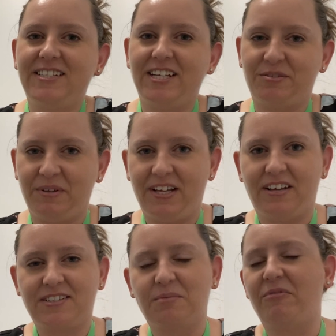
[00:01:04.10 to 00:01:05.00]
teach
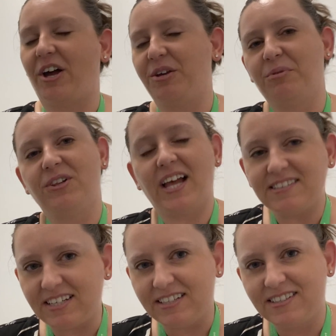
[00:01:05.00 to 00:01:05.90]
me some valuable
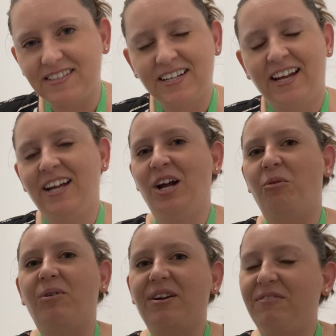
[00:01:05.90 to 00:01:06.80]
lessons.
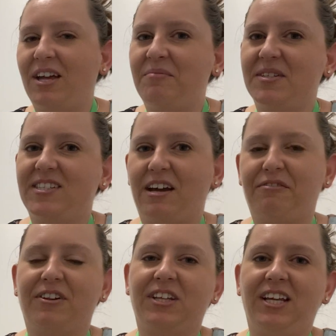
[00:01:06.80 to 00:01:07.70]
One of them is
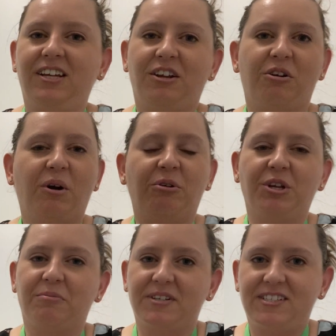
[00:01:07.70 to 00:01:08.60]
definitely, you know, own
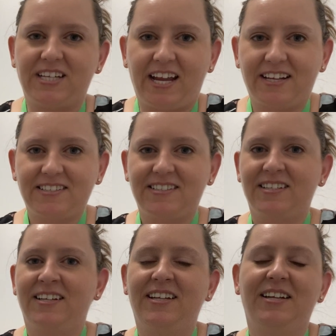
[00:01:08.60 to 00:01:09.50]
your mistakes
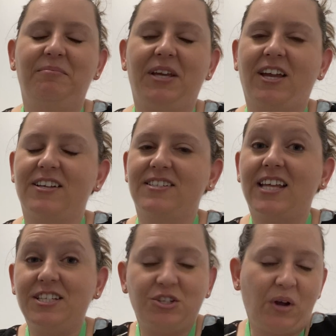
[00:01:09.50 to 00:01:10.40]
because
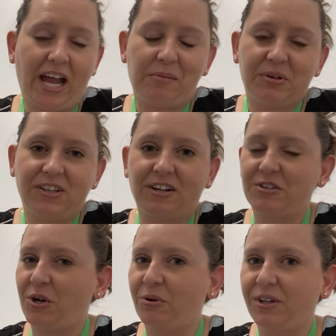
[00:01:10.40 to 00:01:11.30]
they do happen. They're
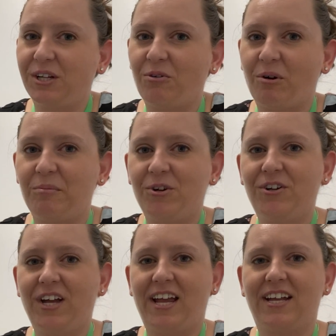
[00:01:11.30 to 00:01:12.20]
totally
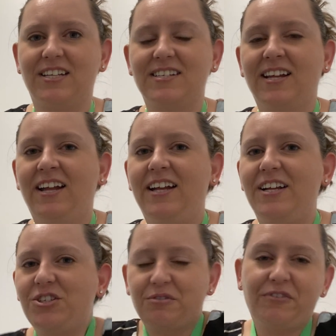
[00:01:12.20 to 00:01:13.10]
normal, and
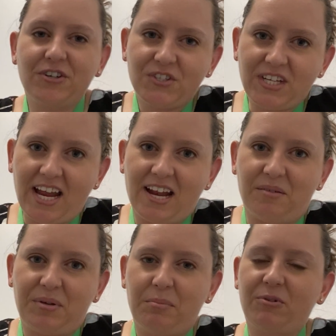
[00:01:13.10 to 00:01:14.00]
it's your first day.
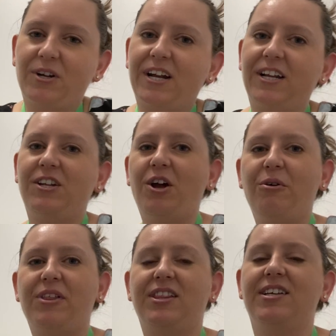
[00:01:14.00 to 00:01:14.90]
People are gonna
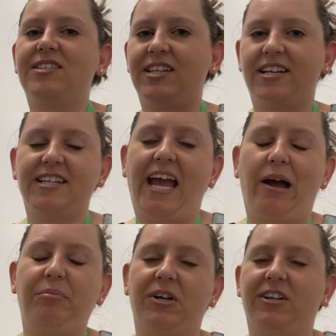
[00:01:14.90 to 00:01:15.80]
know that these things
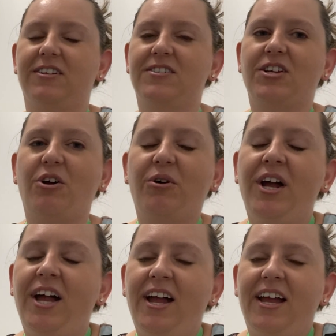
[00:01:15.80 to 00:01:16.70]
happen. So
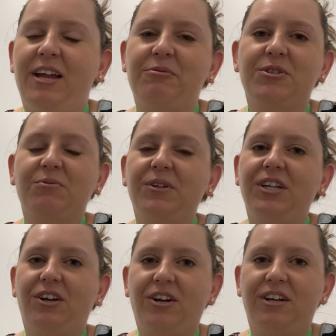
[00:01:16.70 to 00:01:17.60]
it was
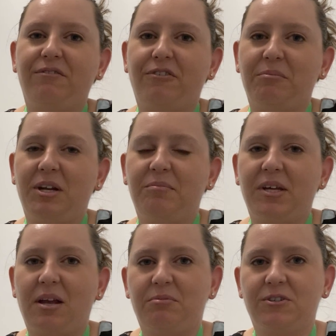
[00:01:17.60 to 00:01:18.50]
really good for me to
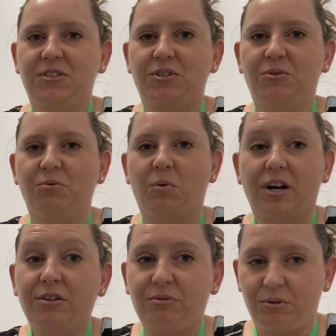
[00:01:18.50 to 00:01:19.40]
be able to
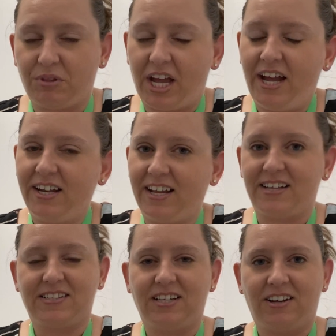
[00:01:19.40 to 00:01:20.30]
work through that
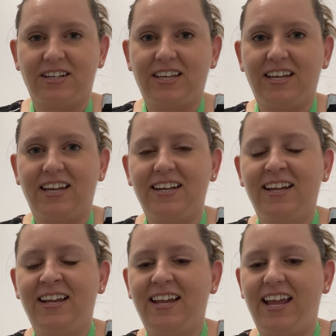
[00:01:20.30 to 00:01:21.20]
as a young kid.
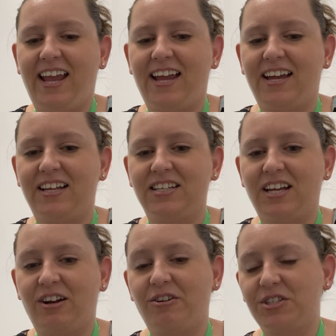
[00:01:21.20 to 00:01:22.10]
And
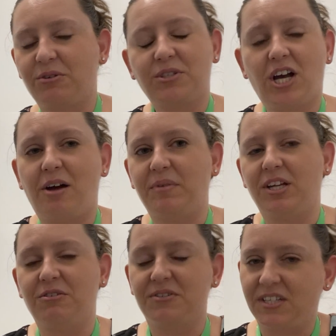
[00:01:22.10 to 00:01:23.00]
it also taught me
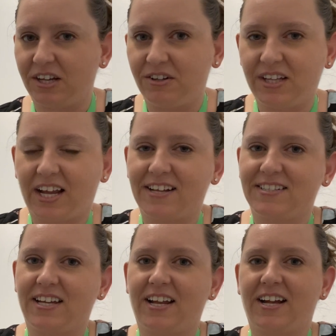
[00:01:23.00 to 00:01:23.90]
a new skill. Like I
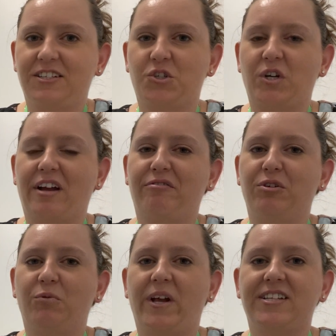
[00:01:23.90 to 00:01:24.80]
said, I got to track
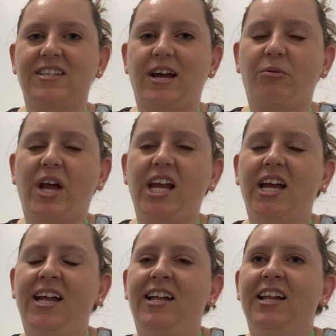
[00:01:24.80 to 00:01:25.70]
food waste that
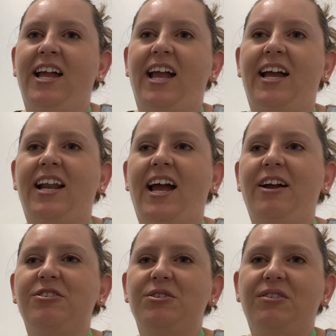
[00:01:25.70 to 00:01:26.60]
way. And I
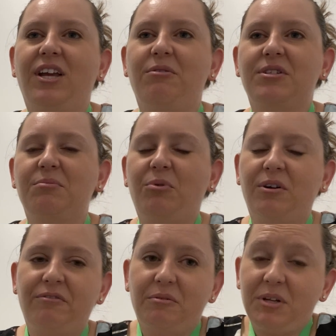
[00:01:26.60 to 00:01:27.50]
also think it was
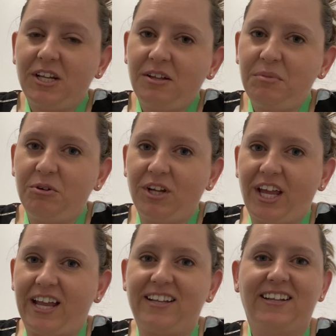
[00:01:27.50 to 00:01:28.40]
important for me to
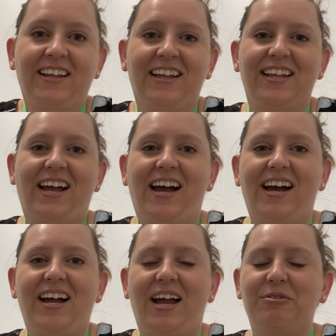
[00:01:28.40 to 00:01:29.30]
communicate. Uh,
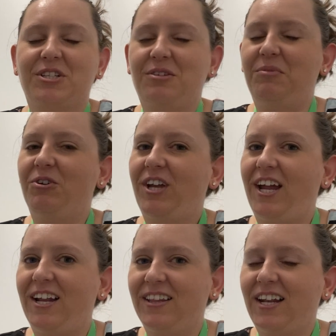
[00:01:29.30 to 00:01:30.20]
I was
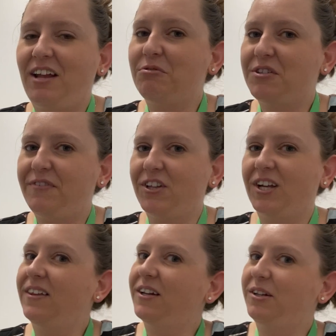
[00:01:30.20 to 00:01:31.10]
communicating that I was
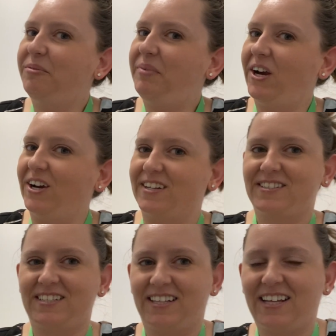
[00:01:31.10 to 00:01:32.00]
feeling a little
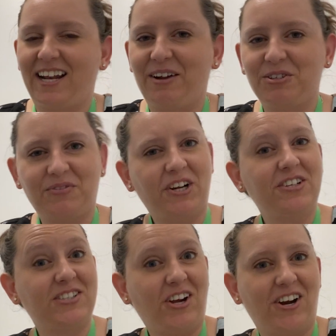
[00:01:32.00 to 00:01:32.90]
embarrassed and that I was very
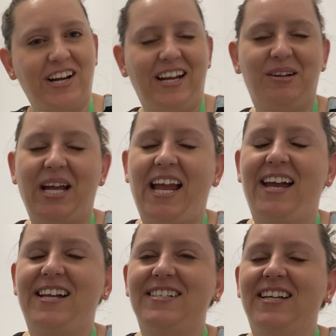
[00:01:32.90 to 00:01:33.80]
sorry.
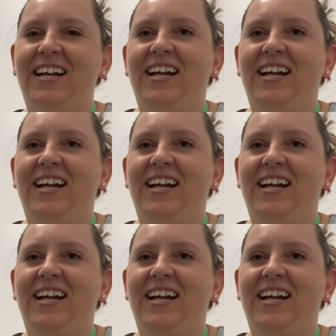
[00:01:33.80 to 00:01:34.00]
And